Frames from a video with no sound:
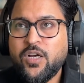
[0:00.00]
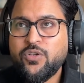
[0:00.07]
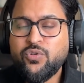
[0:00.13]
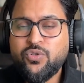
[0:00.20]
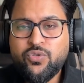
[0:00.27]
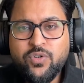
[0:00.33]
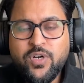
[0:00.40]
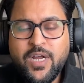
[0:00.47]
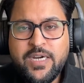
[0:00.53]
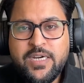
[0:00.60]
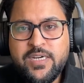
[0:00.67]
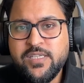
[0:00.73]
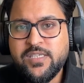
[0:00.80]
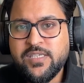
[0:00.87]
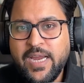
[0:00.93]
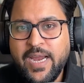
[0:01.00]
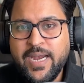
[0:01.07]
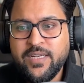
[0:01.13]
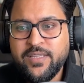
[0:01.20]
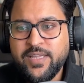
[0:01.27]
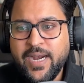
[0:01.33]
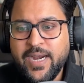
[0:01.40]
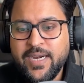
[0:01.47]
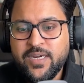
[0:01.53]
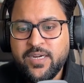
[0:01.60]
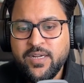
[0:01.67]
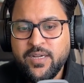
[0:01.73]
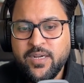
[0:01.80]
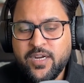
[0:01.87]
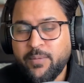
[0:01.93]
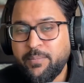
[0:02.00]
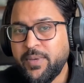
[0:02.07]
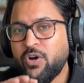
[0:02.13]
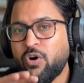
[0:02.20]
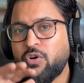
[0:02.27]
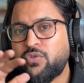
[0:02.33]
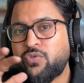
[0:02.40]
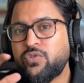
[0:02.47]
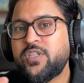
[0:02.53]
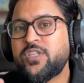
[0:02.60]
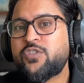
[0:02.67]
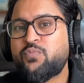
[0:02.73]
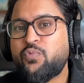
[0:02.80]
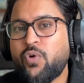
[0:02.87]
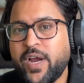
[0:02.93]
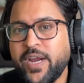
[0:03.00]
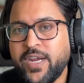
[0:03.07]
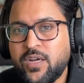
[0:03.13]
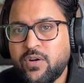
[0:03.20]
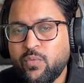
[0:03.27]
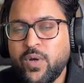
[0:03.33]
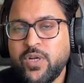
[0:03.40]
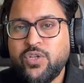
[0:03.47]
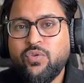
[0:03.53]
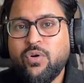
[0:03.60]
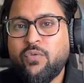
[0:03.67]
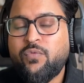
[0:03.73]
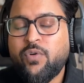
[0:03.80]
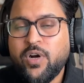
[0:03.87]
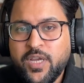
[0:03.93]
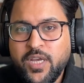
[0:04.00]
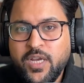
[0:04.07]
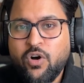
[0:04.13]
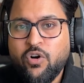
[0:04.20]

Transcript: you should understand that coming on to this point, when you are working